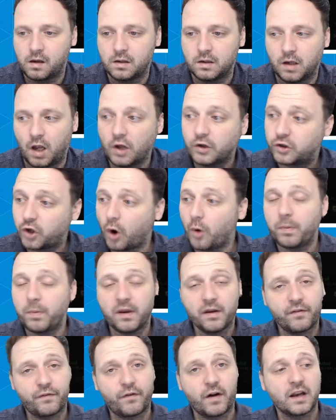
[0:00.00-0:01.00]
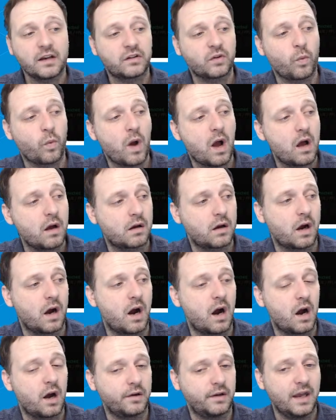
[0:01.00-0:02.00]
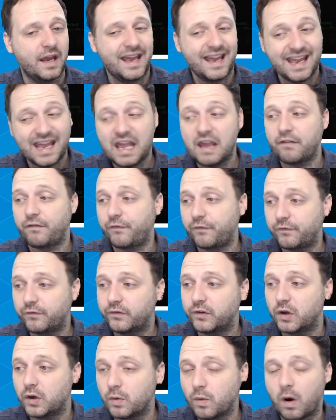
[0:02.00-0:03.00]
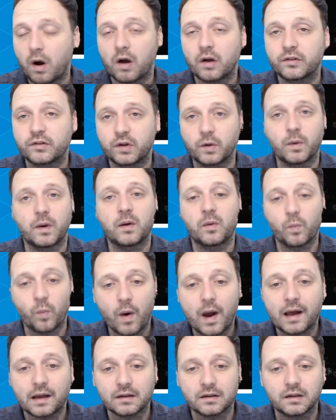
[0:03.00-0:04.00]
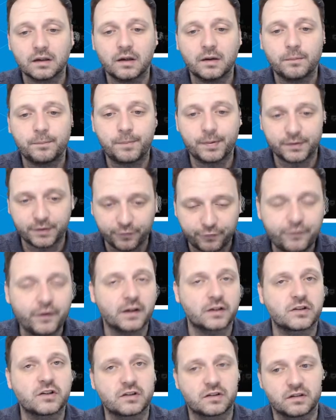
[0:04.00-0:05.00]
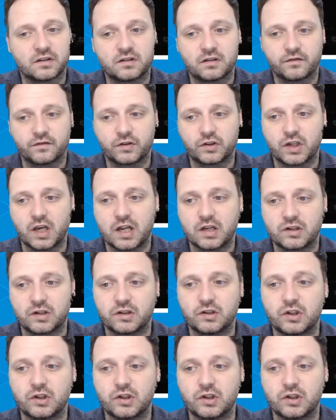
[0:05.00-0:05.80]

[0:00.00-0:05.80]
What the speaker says: And don't be afraid to wildcard if you are doing well, but the fixtures and stuff are changing.